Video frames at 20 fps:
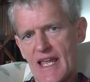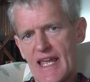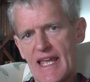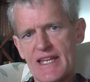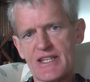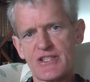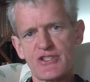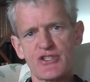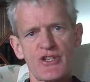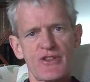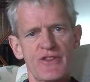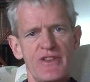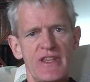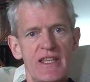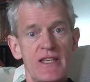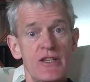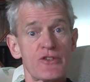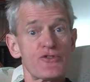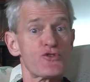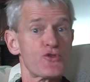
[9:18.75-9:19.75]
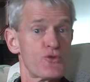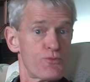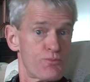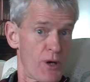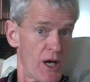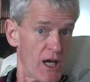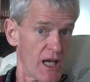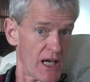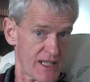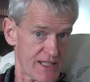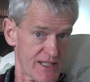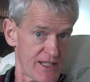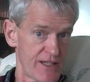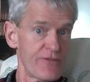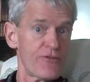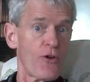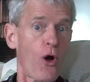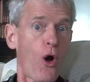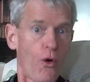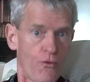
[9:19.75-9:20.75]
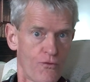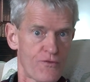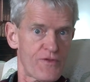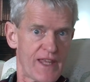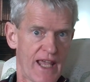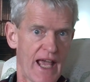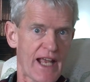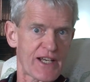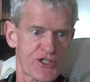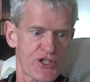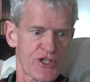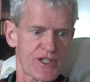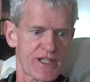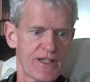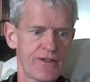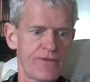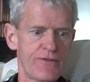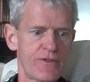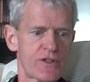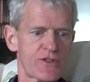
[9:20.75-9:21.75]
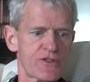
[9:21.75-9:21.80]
into the superlative of the adjective,